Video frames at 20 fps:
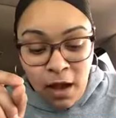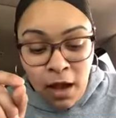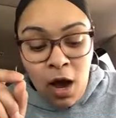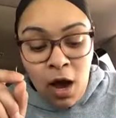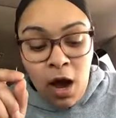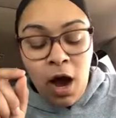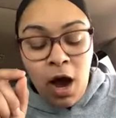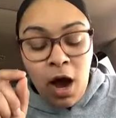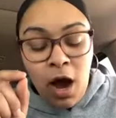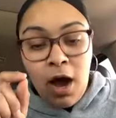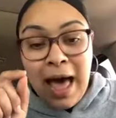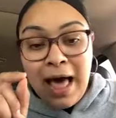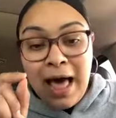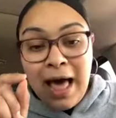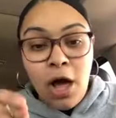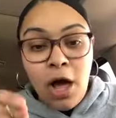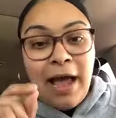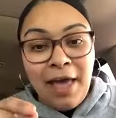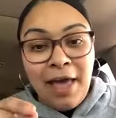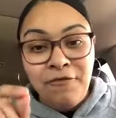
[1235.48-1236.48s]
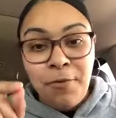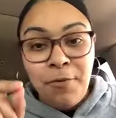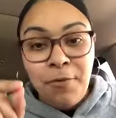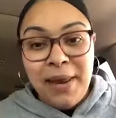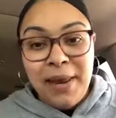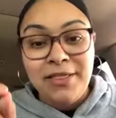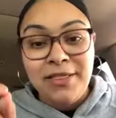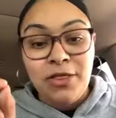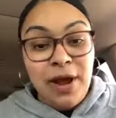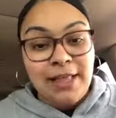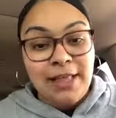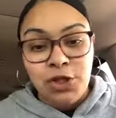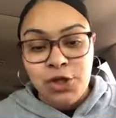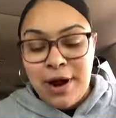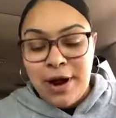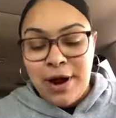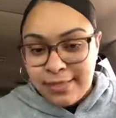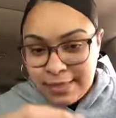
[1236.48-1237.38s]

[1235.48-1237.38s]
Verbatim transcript: uh, how long have you been at the rank that you're at?